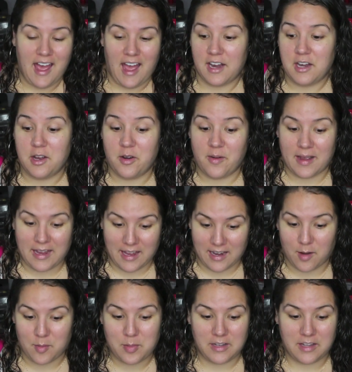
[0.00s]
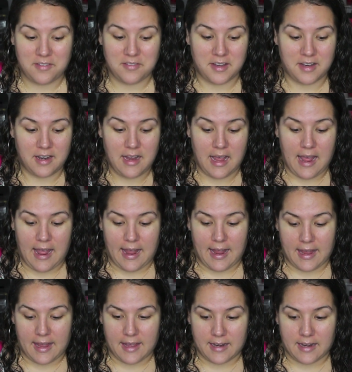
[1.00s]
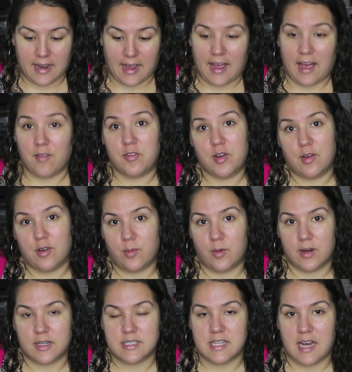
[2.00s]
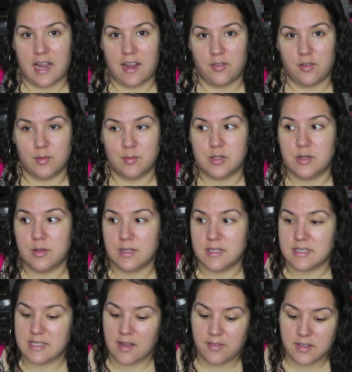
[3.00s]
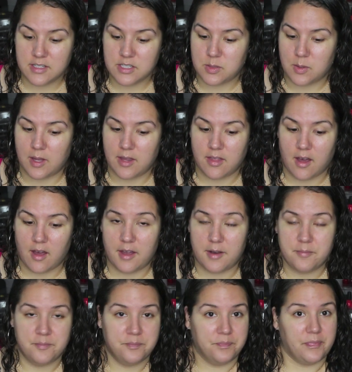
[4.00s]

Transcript: I know, I cannot believe it, and I have to go to work today from 2 to 7, so I thought